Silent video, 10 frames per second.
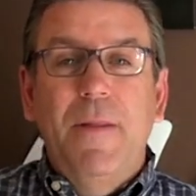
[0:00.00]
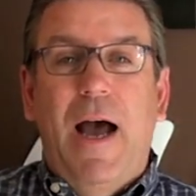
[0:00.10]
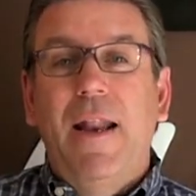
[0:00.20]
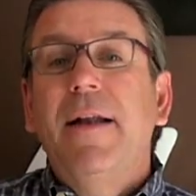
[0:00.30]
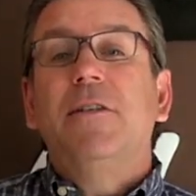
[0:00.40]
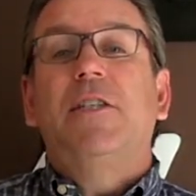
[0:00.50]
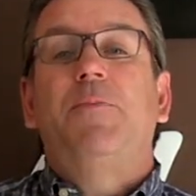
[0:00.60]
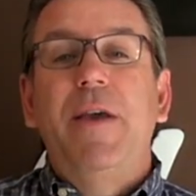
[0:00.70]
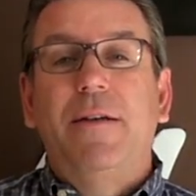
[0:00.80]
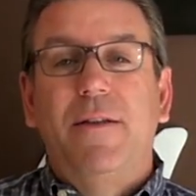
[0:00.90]
I'd like to
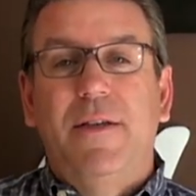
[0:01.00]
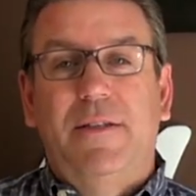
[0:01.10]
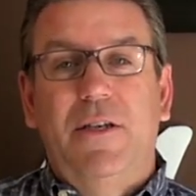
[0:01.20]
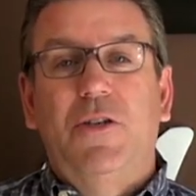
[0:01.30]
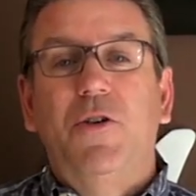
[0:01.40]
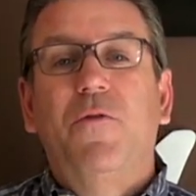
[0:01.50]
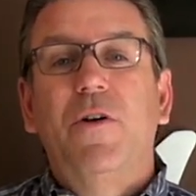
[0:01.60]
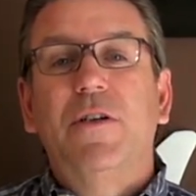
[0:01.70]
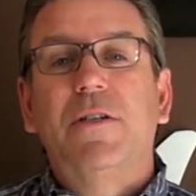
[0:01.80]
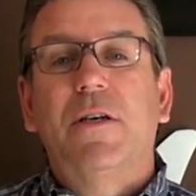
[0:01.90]
speak to this issue
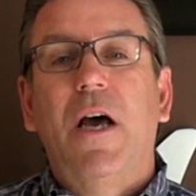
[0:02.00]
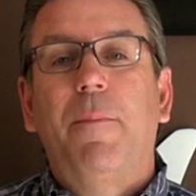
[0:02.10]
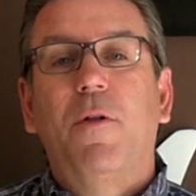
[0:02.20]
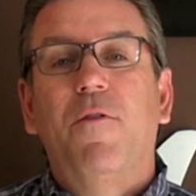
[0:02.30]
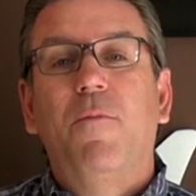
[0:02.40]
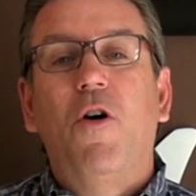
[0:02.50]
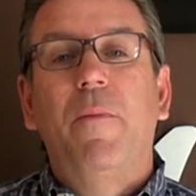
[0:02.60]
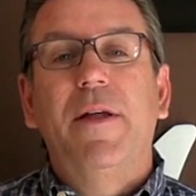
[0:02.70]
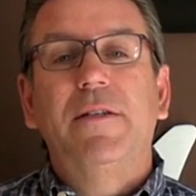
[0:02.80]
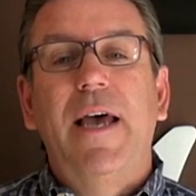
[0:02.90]
for just a couple of
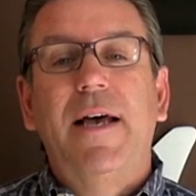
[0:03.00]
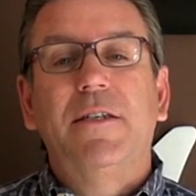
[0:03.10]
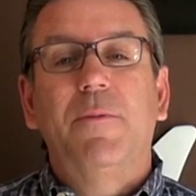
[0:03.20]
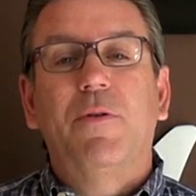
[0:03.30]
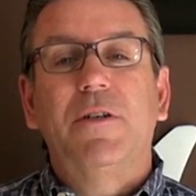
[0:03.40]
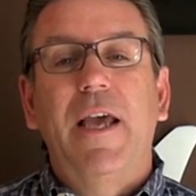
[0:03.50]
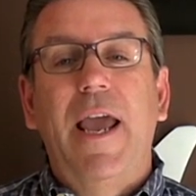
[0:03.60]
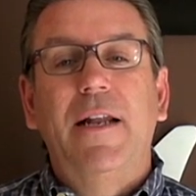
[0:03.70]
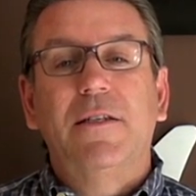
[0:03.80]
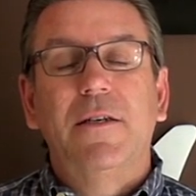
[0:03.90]
moments as it
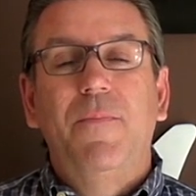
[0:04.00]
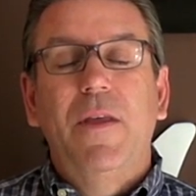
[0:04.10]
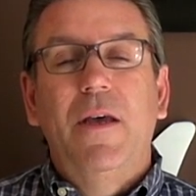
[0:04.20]
pertains